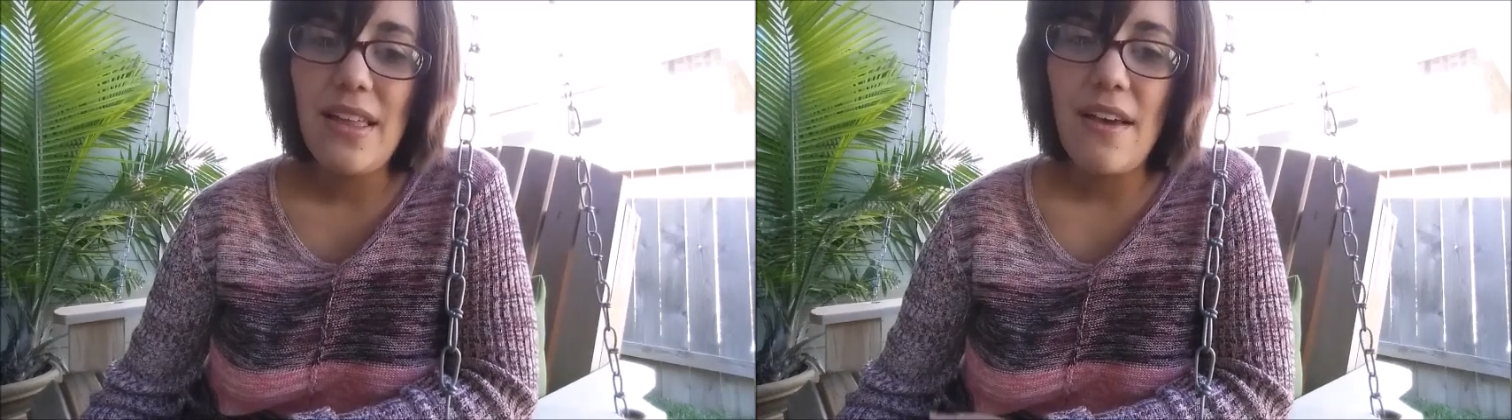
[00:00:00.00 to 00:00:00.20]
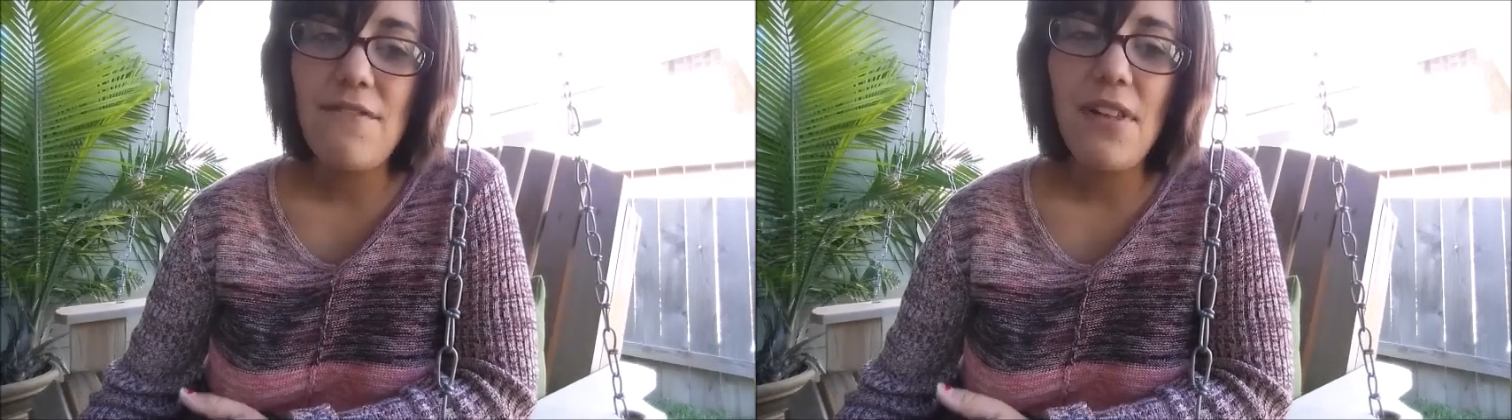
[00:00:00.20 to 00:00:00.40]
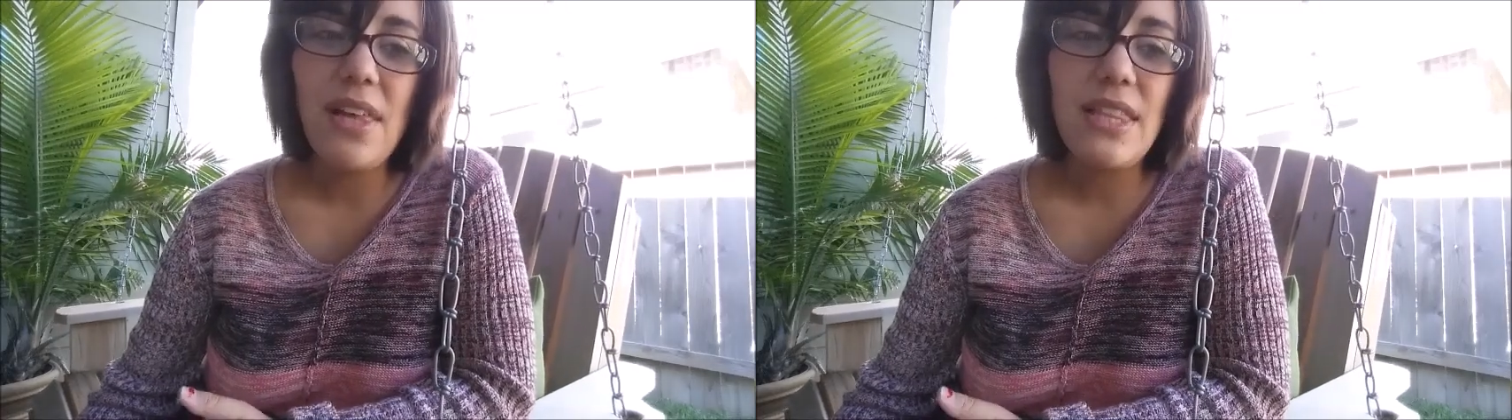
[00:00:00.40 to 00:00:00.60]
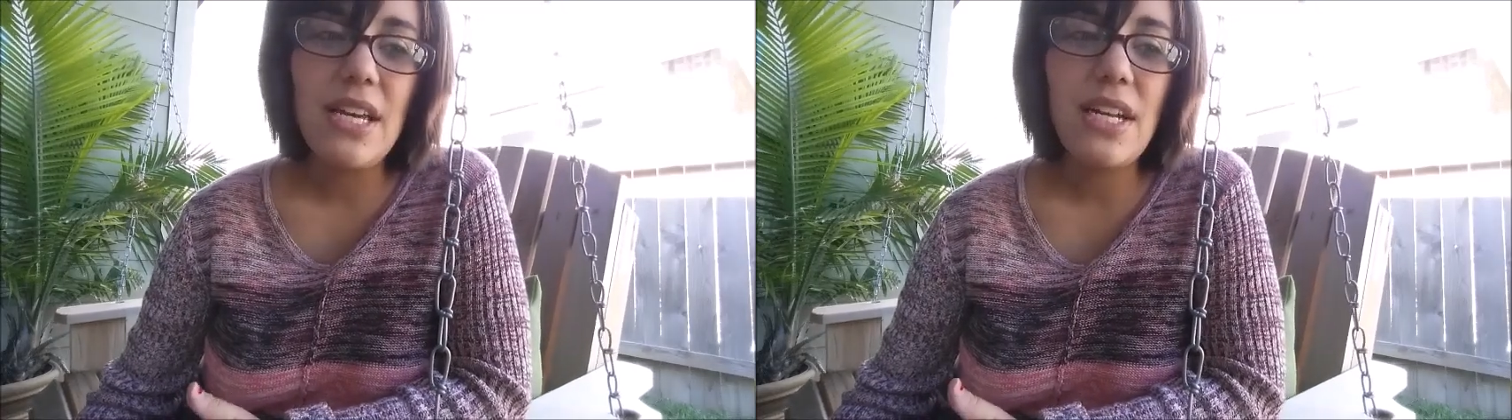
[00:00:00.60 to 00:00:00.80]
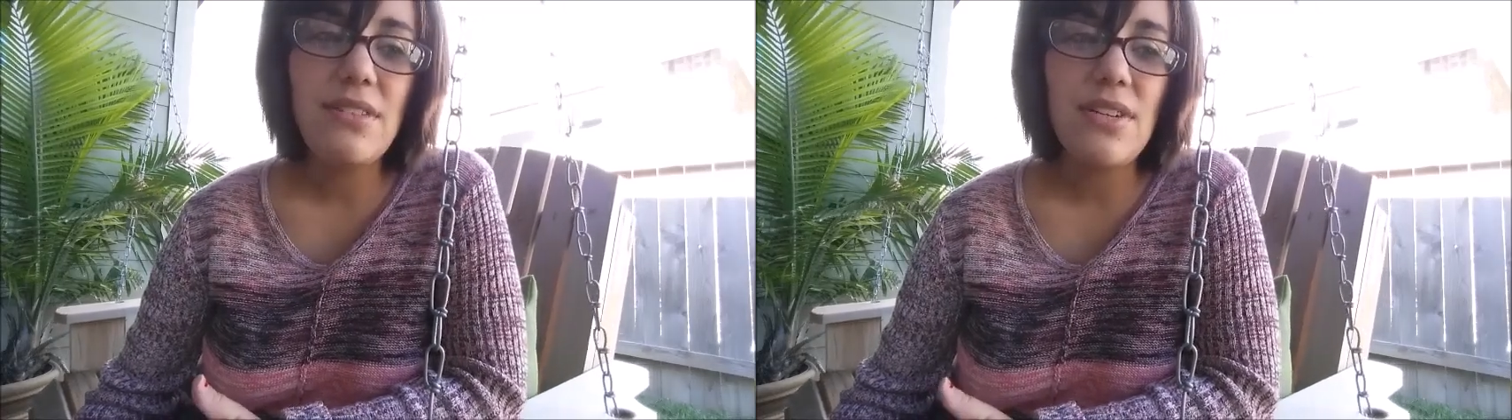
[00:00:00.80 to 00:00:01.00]
I feel like they
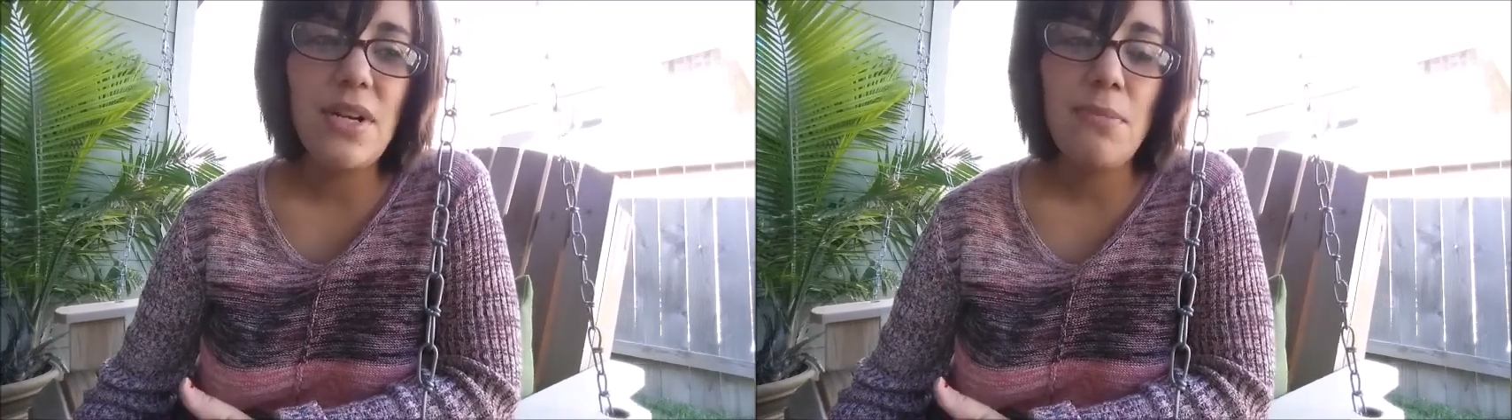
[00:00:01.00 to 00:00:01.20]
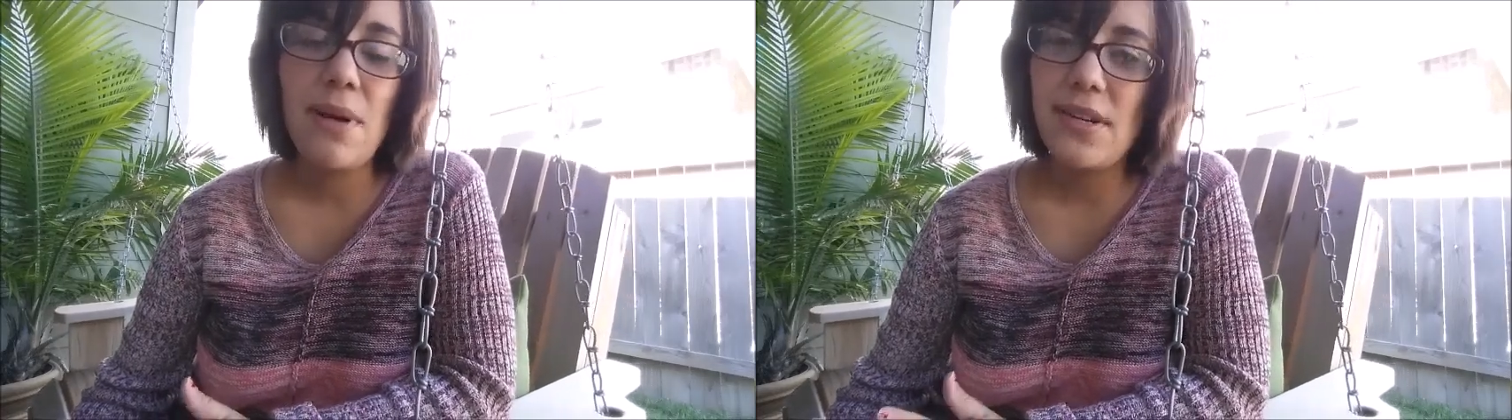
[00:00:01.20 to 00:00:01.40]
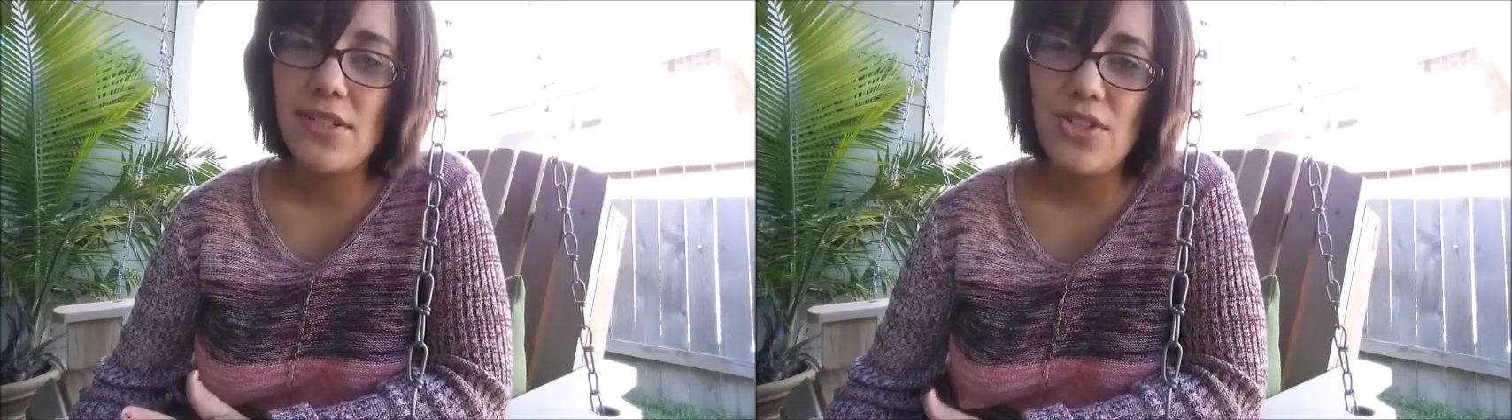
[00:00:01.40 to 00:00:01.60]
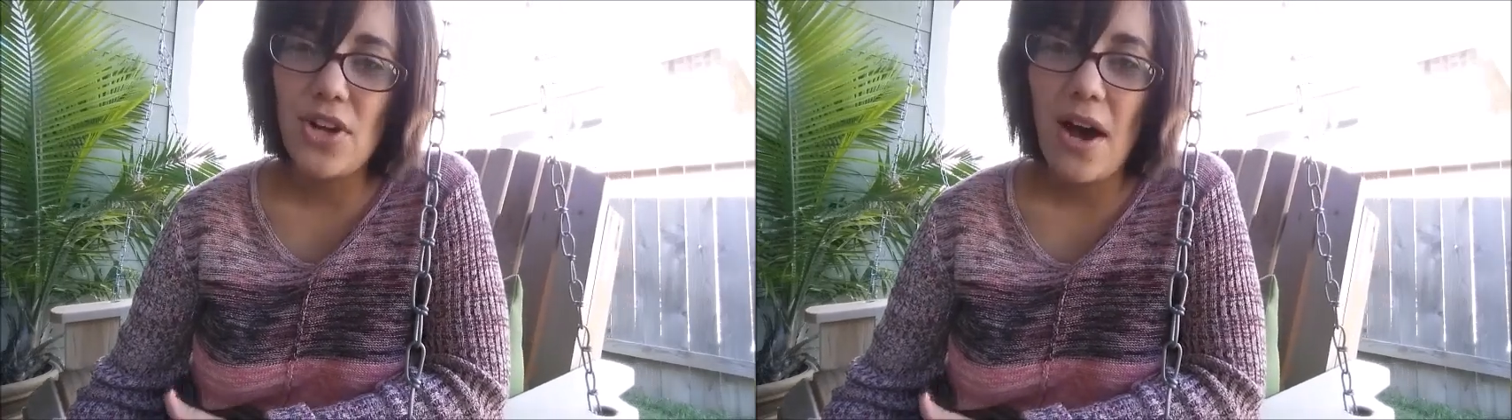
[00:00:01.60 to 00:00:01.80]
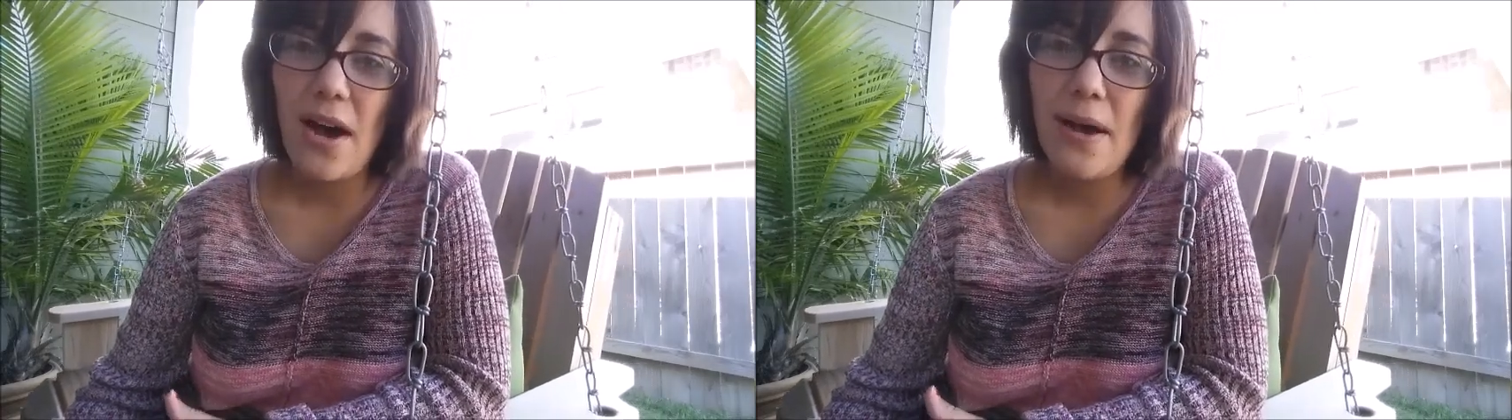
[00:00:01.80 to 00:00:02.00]
could have done a better
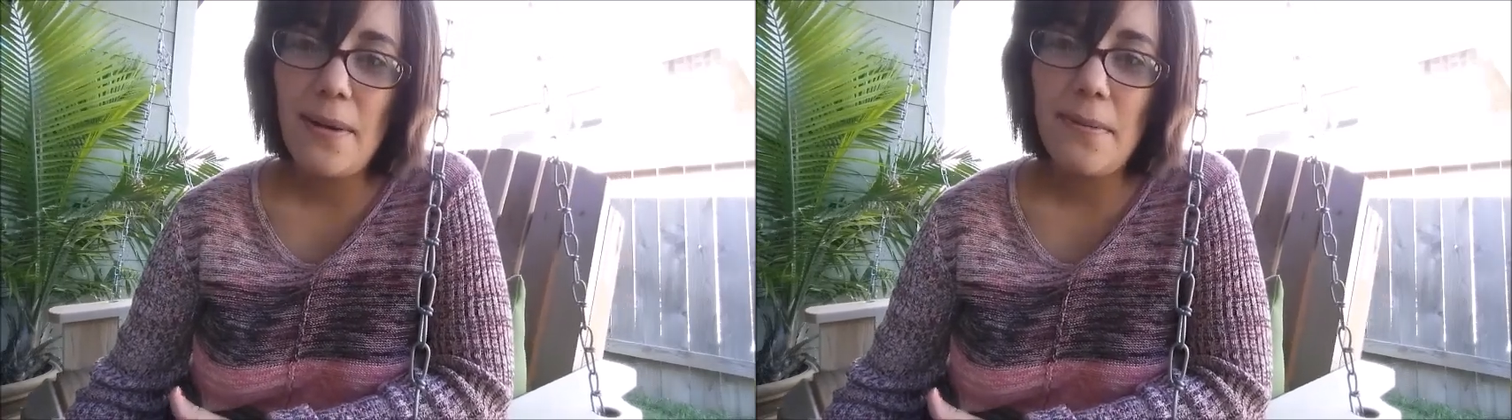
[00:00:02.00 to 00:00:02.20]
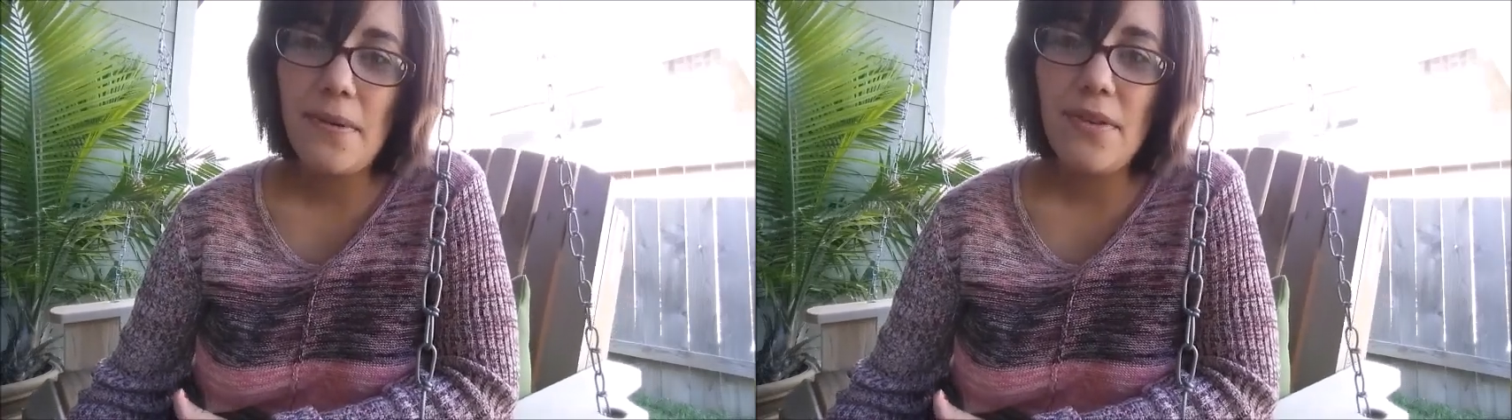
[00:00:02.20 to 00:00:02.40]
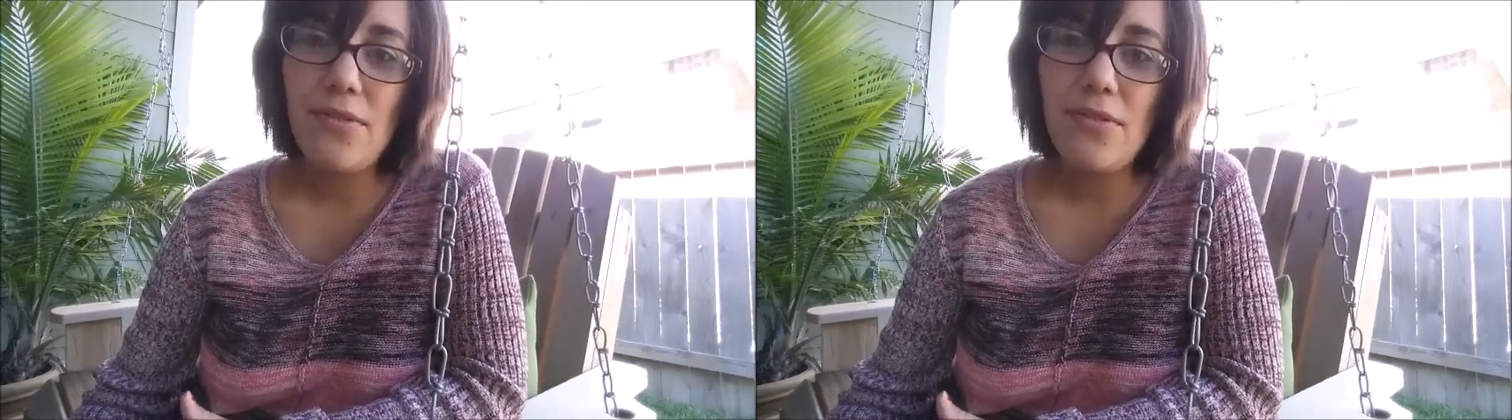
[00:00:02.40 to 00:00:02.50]
job